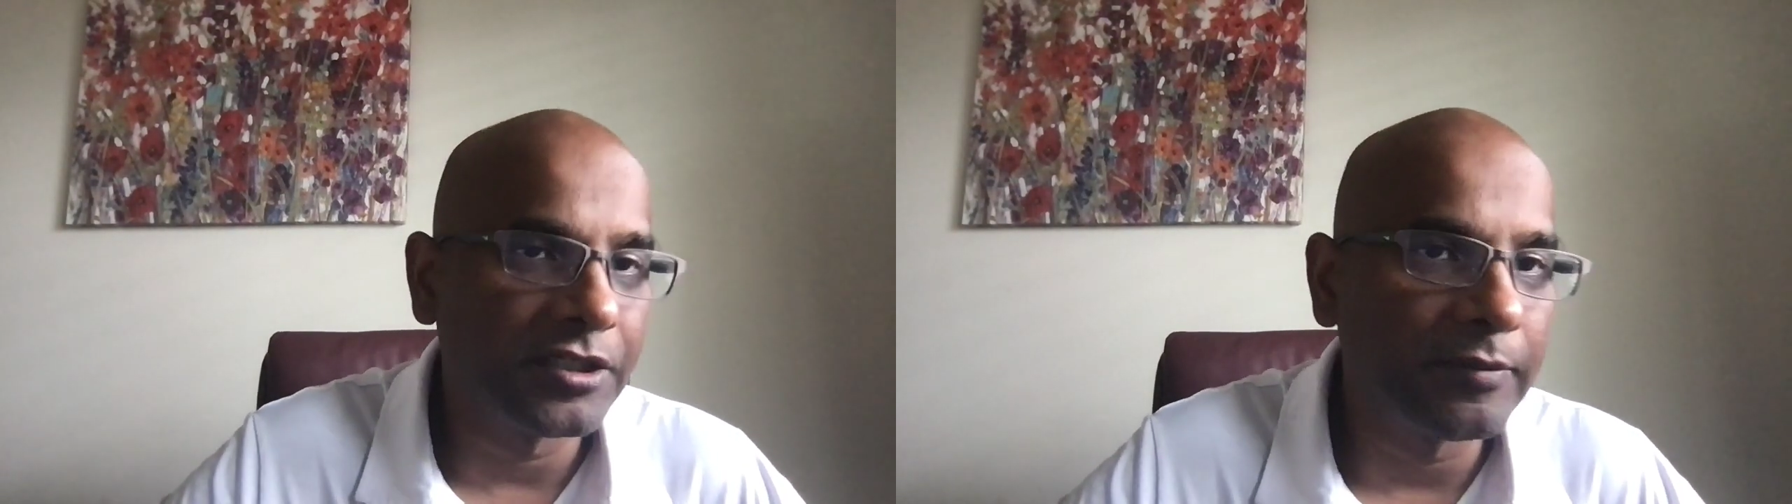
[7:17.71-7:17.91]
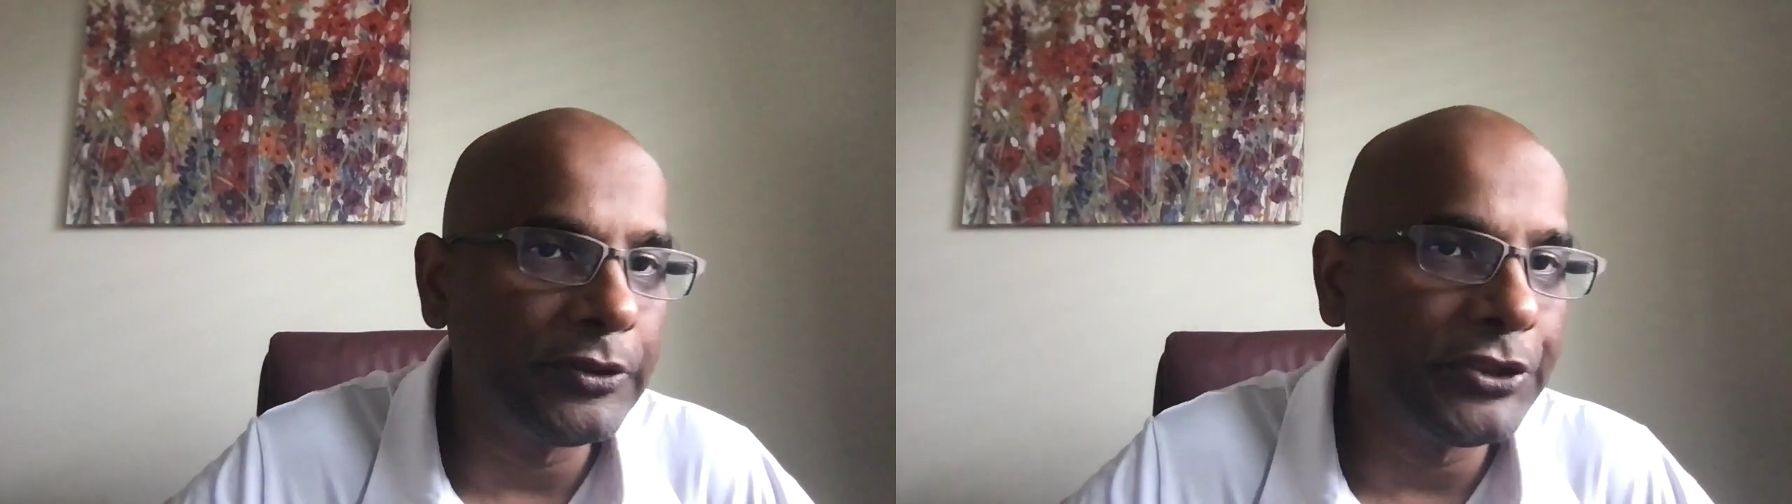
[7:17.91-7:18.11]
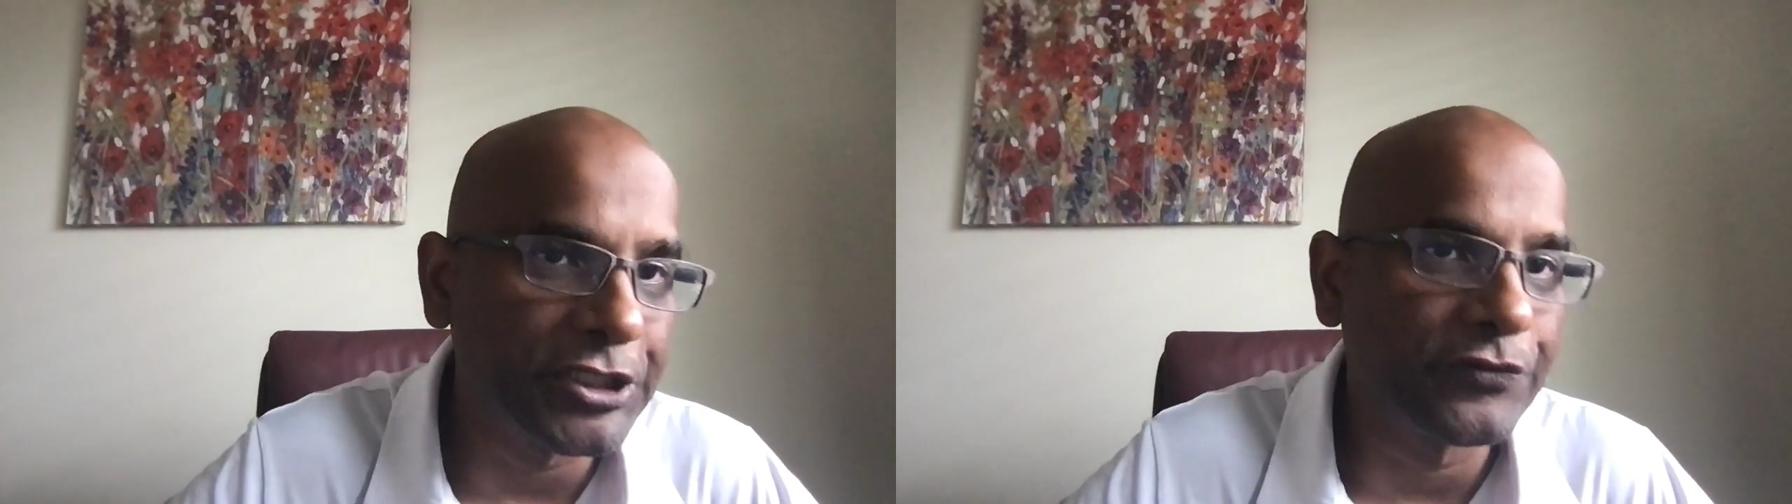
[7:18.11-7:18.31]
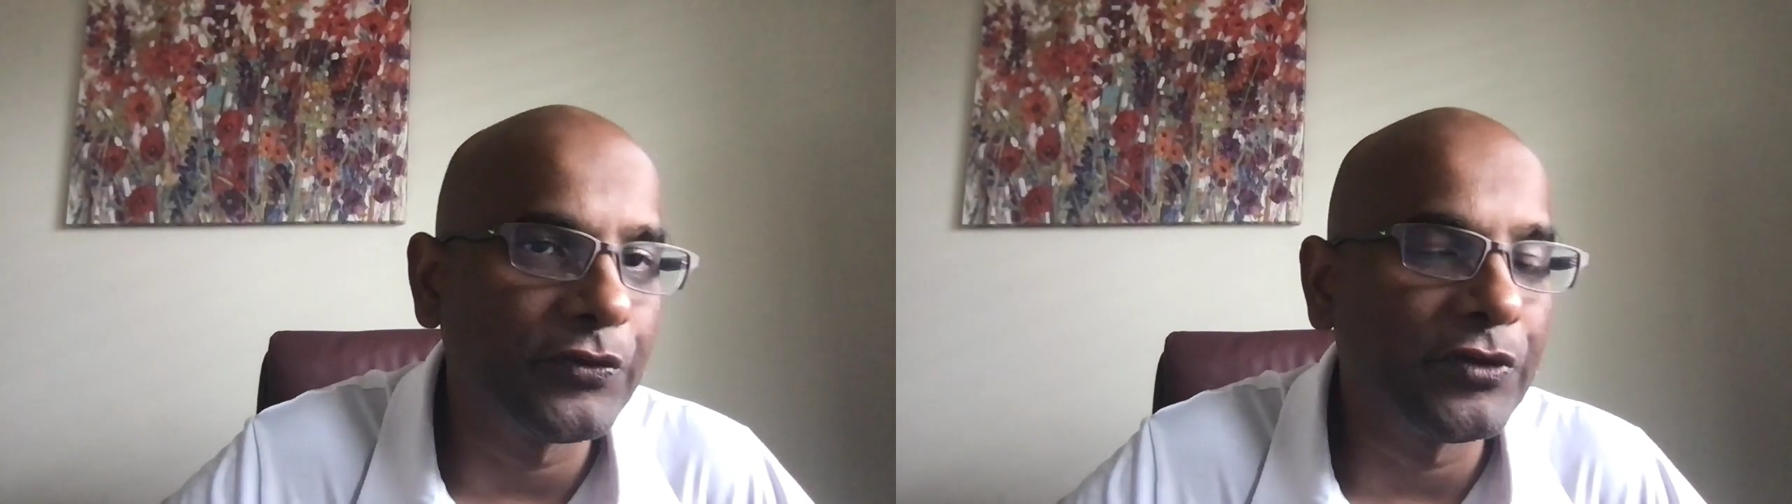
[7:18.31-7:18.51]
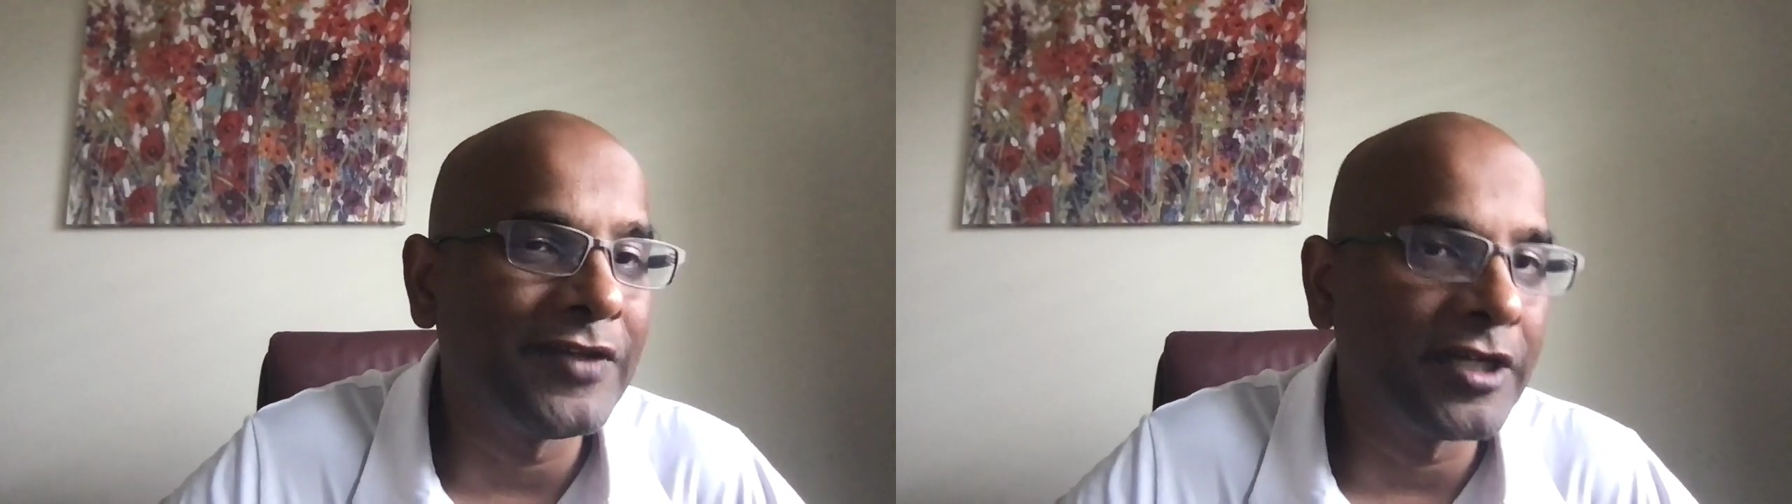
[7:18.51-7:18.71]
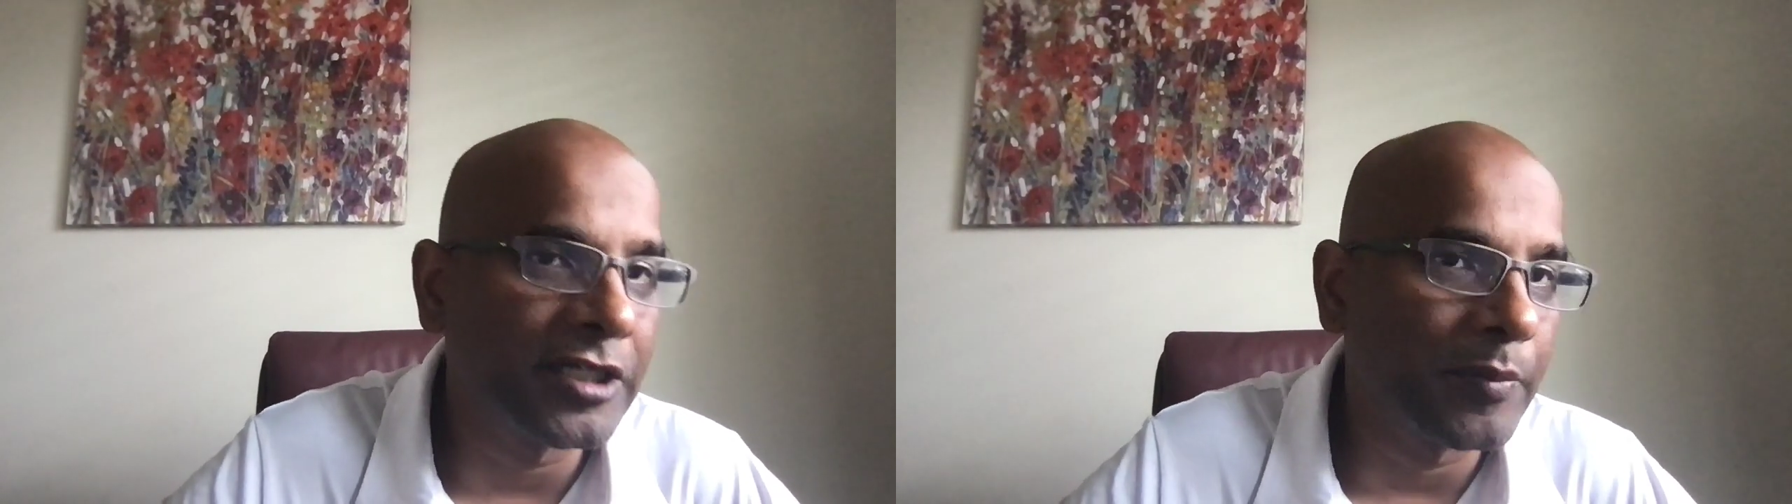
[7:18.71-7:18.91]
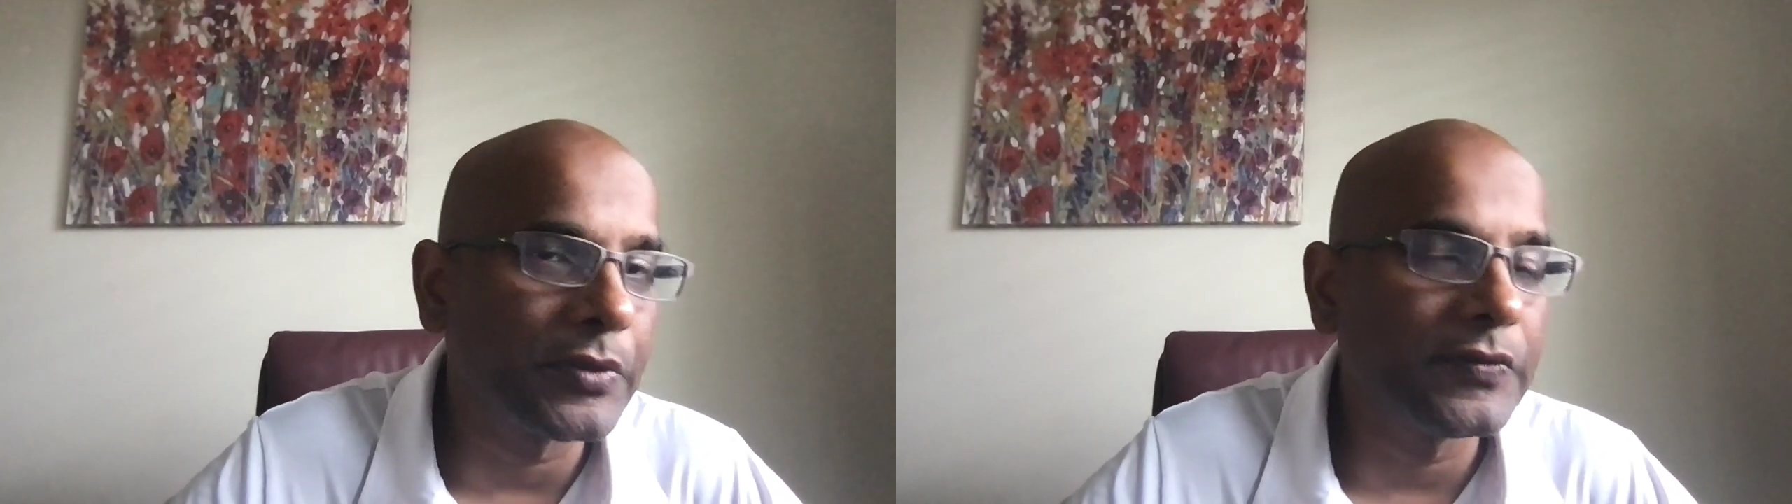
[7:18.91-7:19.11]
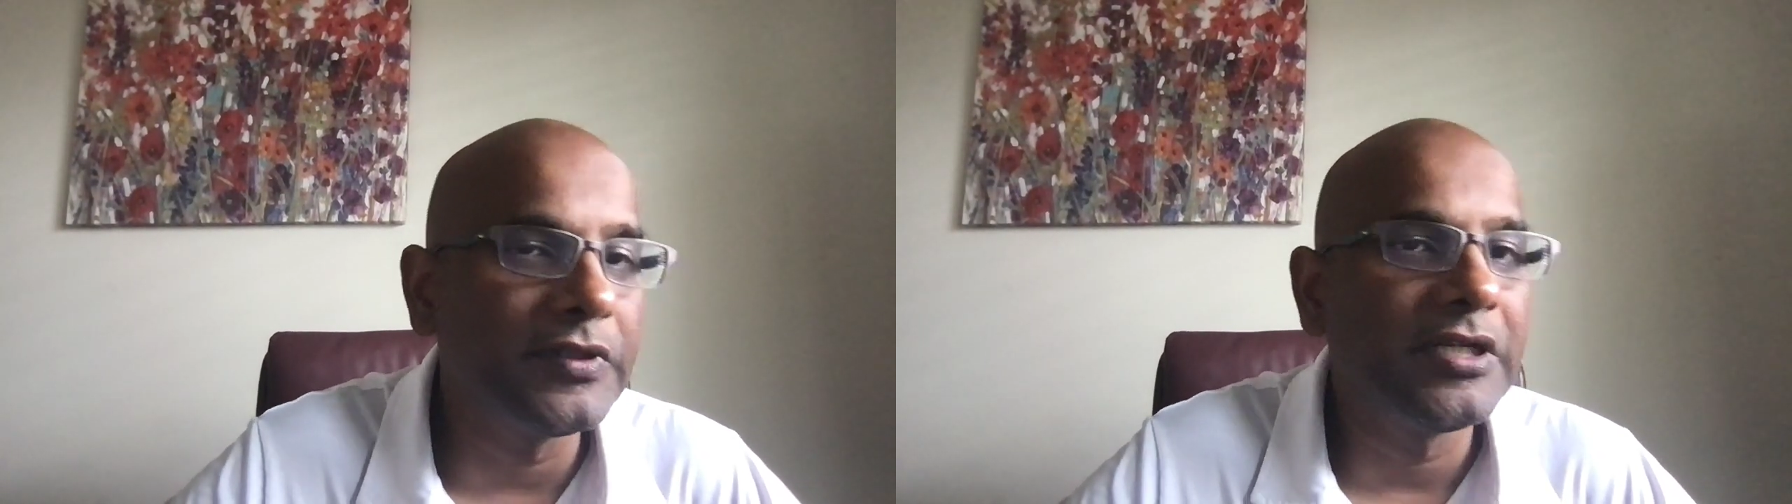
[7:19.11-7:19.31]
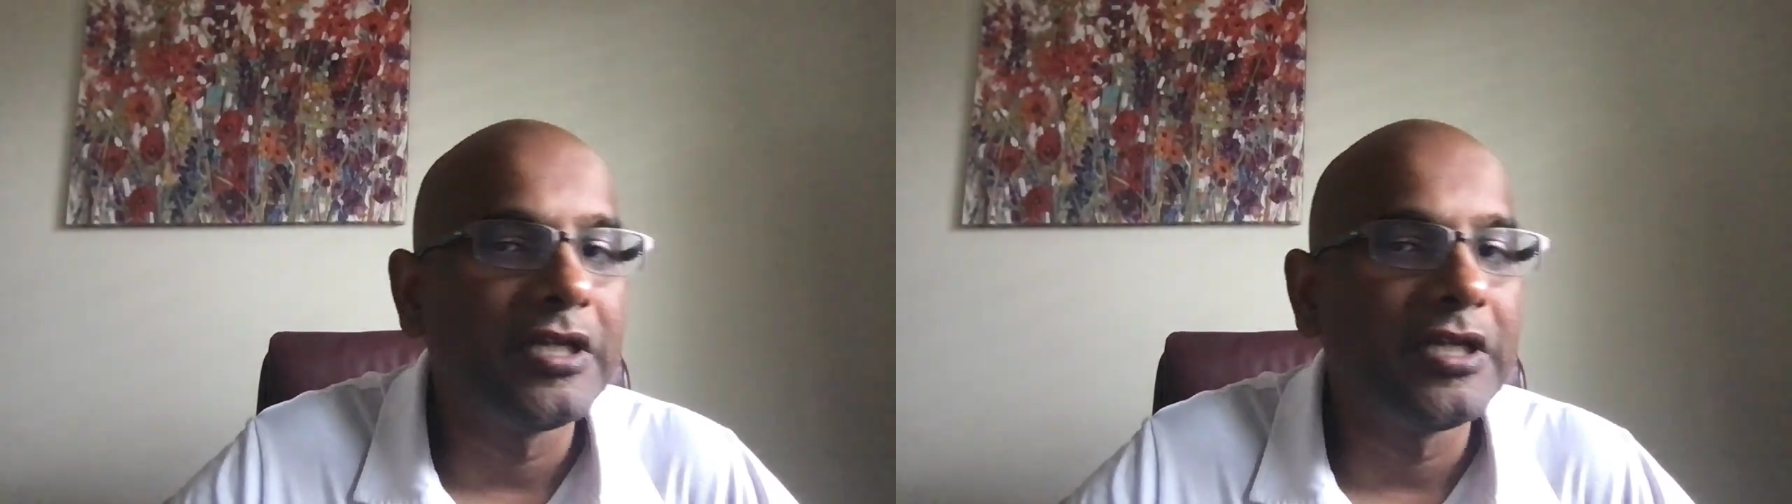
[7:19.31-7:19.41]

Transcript: WHO, if they get approval,